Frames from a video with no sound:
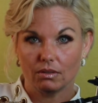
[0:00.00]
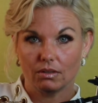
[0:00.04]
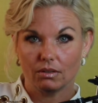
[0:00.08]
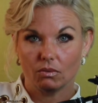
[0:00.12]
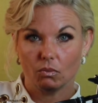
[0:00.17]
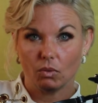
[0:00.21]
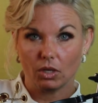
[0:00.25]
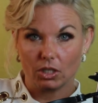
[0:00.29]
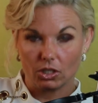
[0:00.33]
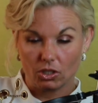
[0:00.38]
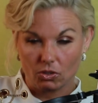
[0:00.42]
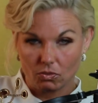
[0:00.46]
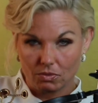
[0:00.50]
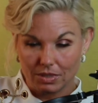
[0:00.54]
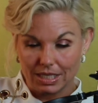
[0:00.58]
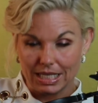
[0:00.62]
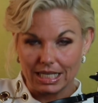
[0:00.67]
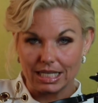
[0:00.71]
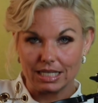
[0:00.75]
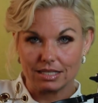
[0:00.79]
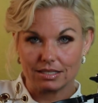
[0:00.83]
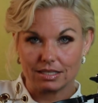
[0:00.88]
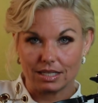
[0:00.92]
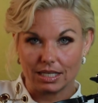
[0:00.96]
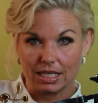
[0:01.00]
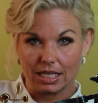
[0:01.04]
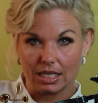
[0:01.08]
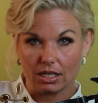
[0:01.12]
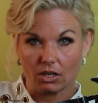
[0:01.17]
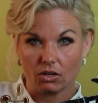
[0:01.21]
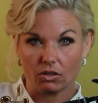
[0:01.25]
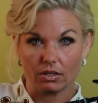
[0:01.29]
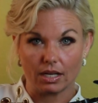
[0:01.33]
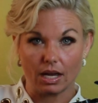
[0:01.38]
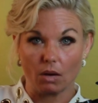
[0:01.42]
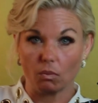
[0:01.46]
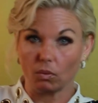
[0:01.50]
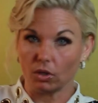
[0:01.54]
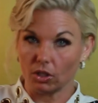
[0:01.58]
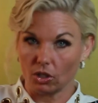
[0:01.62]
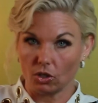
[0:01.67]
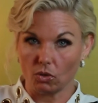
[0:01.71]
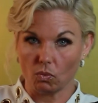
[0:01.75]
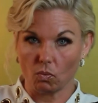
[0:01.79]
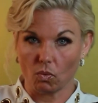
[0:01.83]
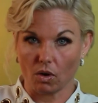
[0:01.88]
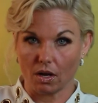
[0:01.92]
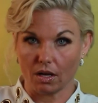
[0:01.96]
what you need to hear, not what
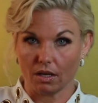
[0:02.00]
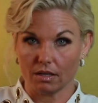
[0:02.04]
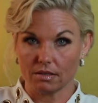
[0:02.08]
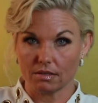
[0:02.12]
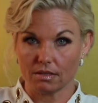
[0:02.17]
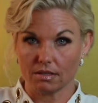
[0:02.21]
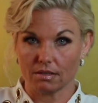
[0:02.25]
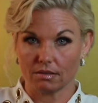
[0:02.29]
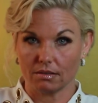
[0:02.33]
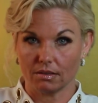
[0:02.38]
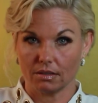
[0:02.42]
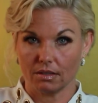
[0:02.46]
you want.